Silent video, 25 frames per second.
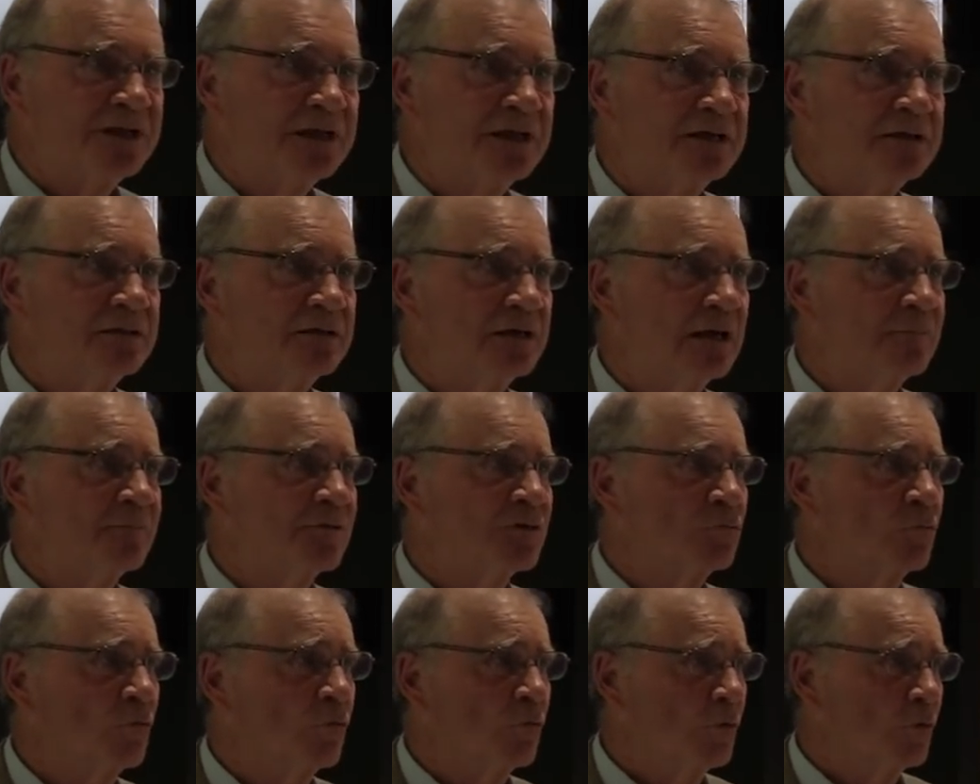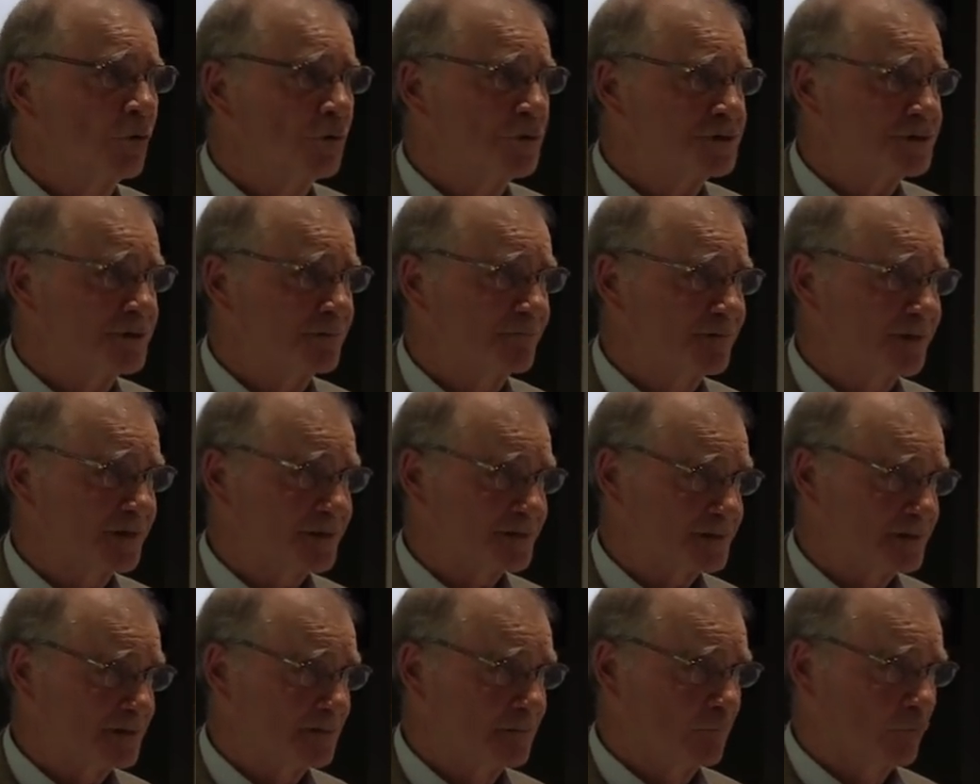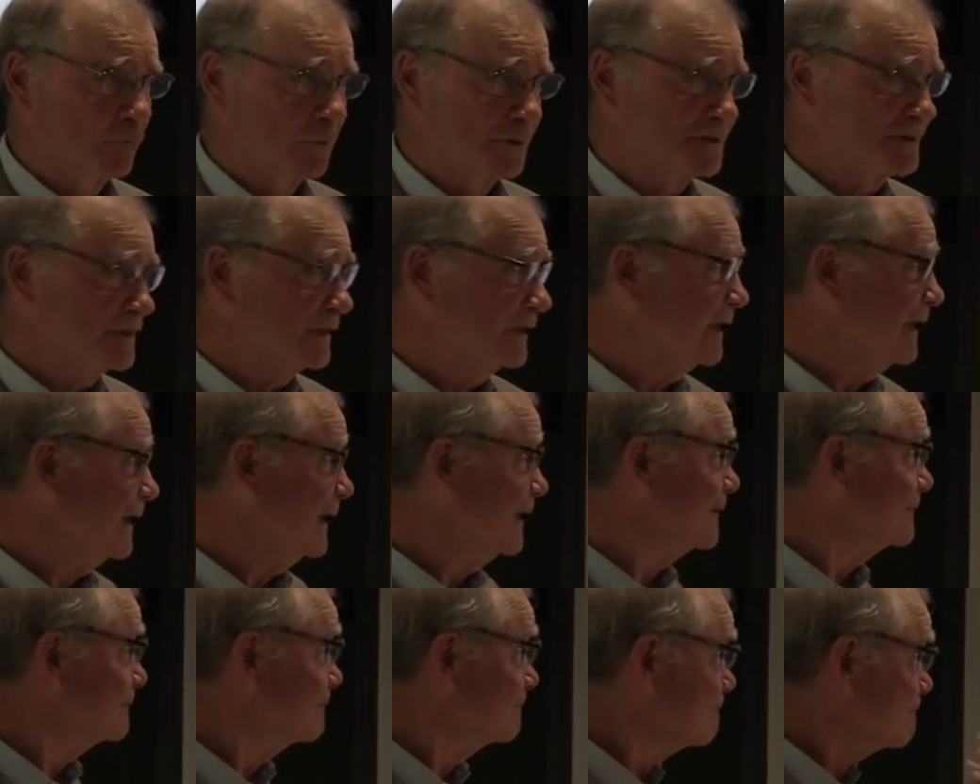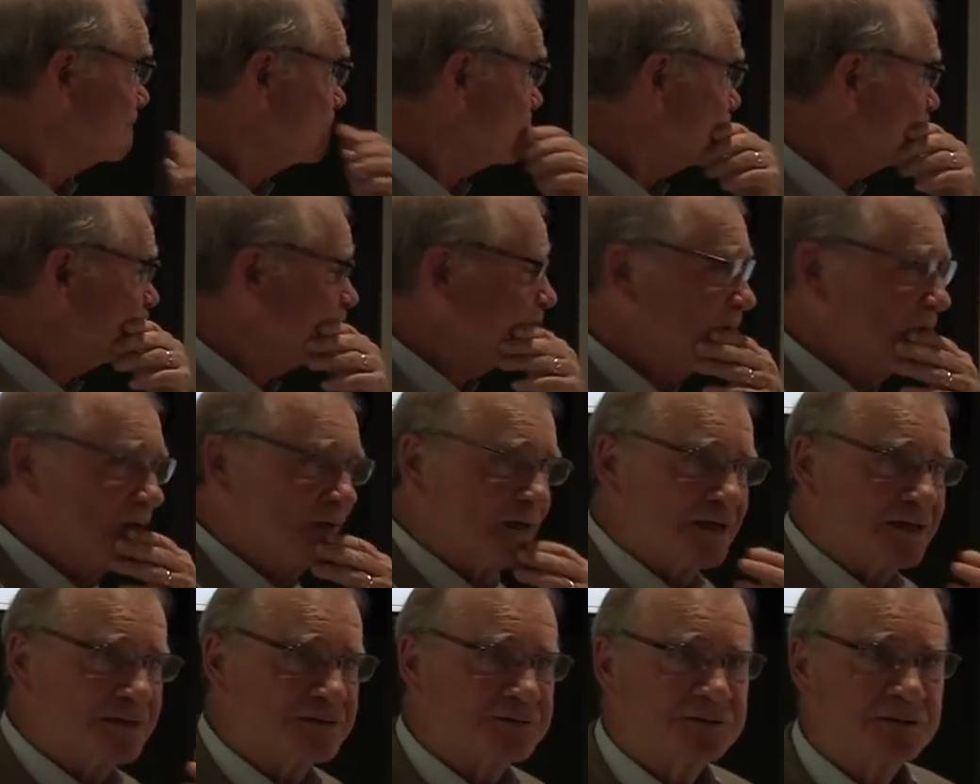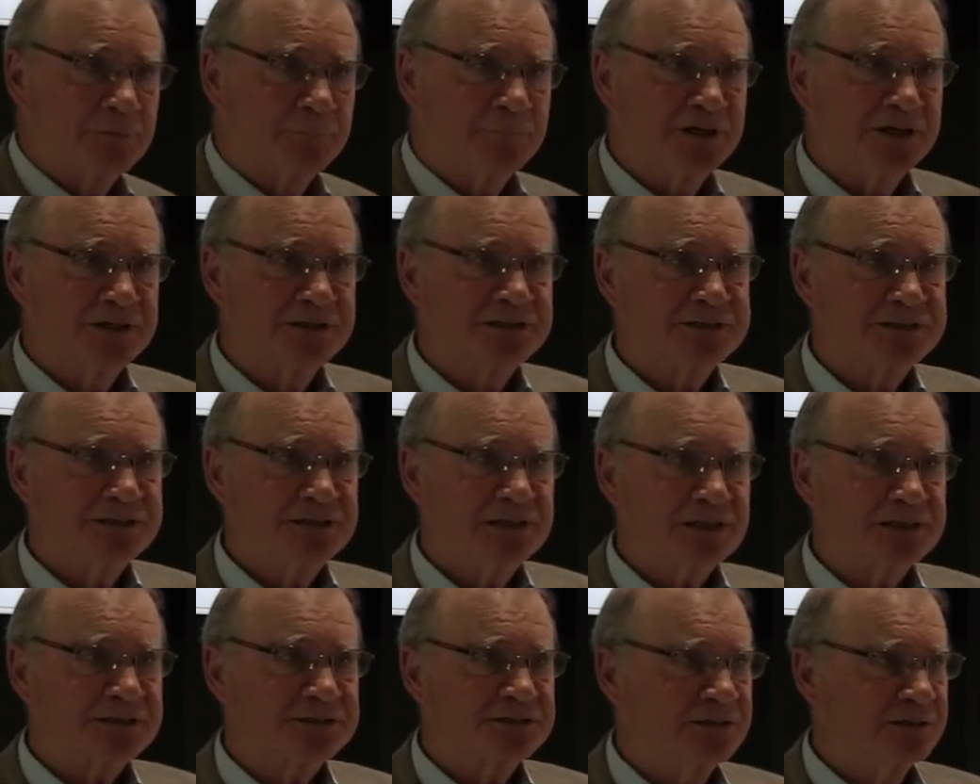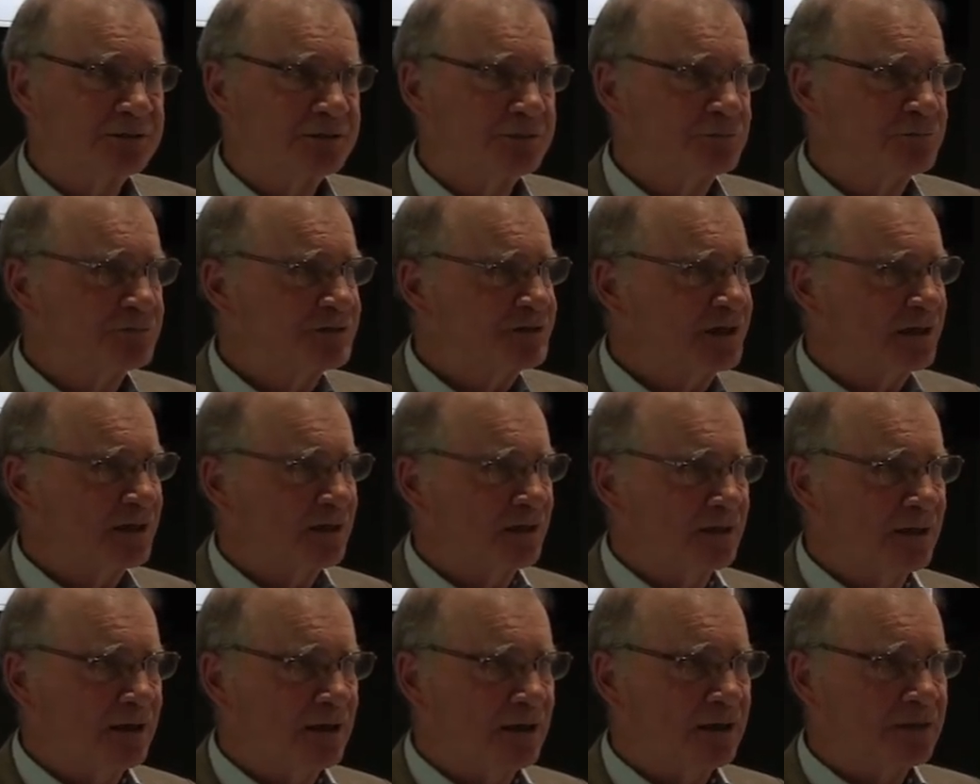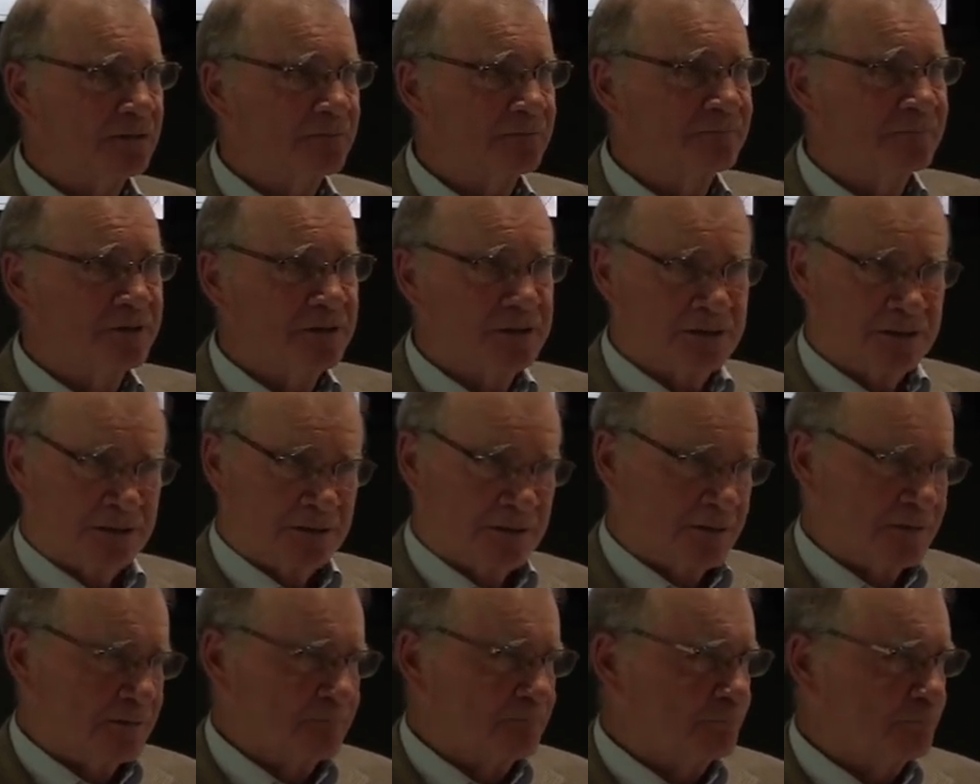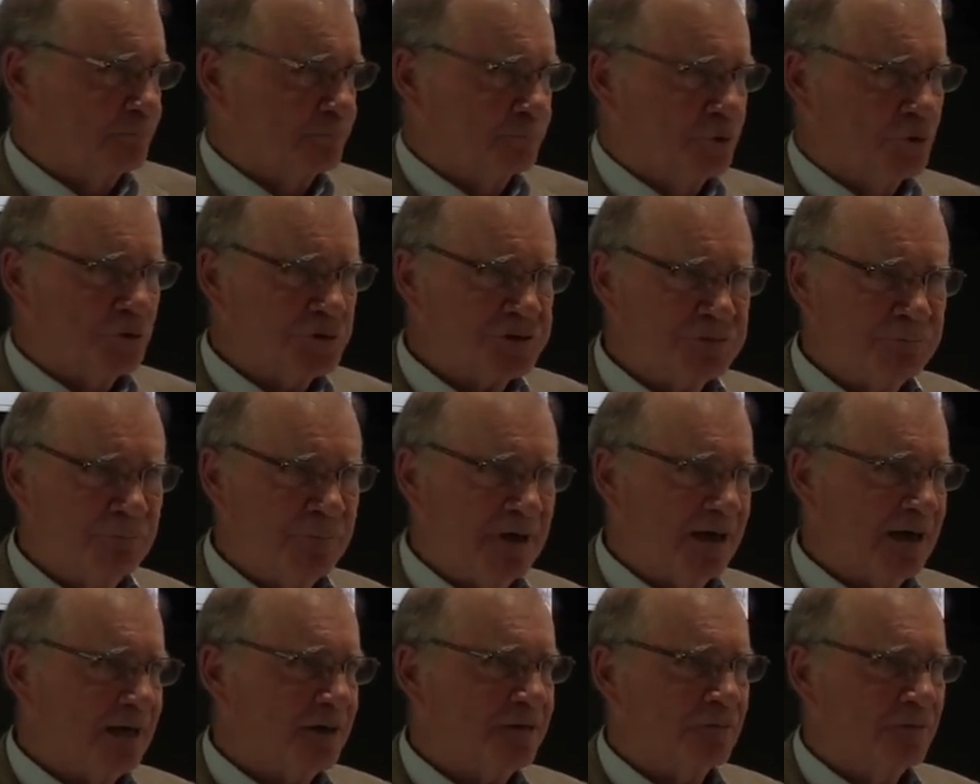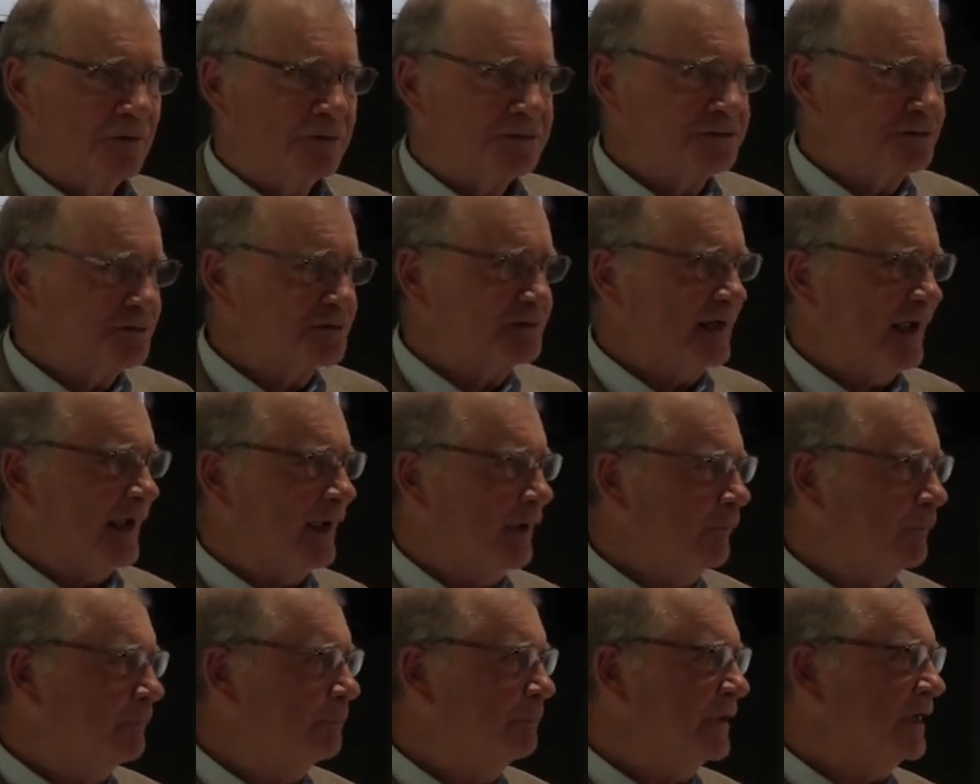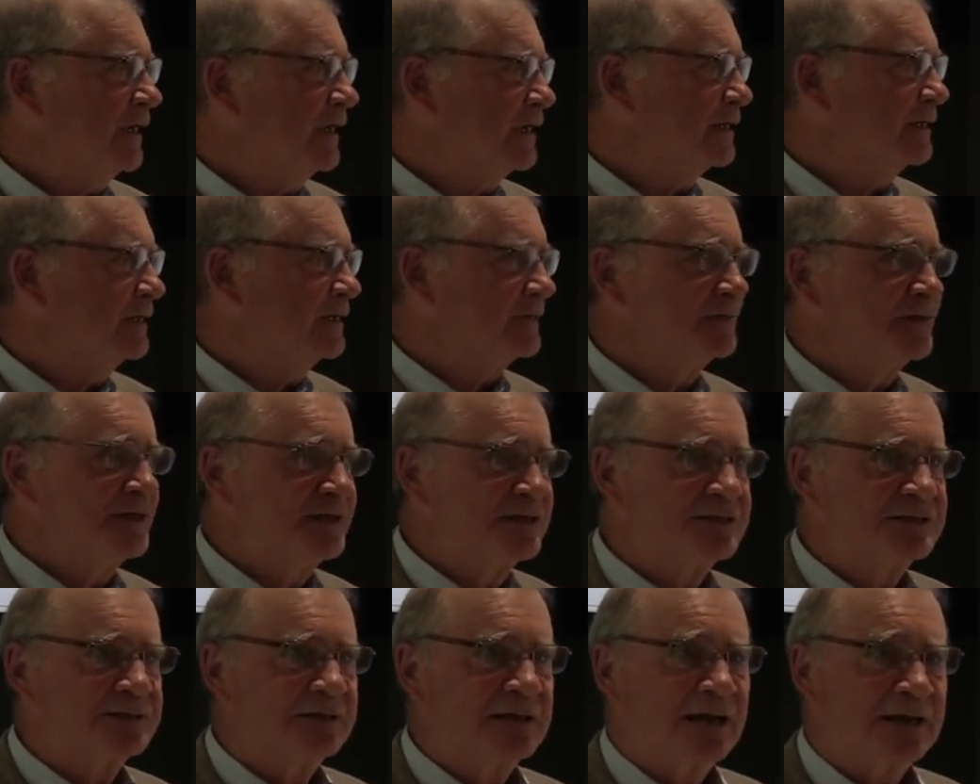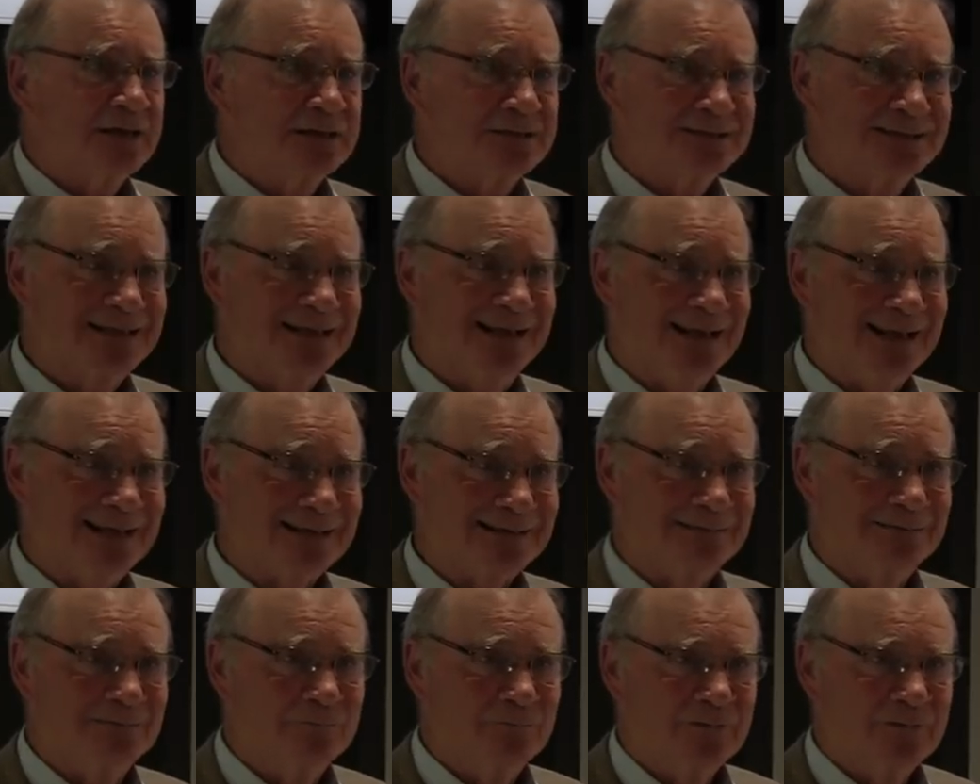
the economic rewards of this? Once again, it's the big six. You've seen a lot of pushback on just how big can these guys get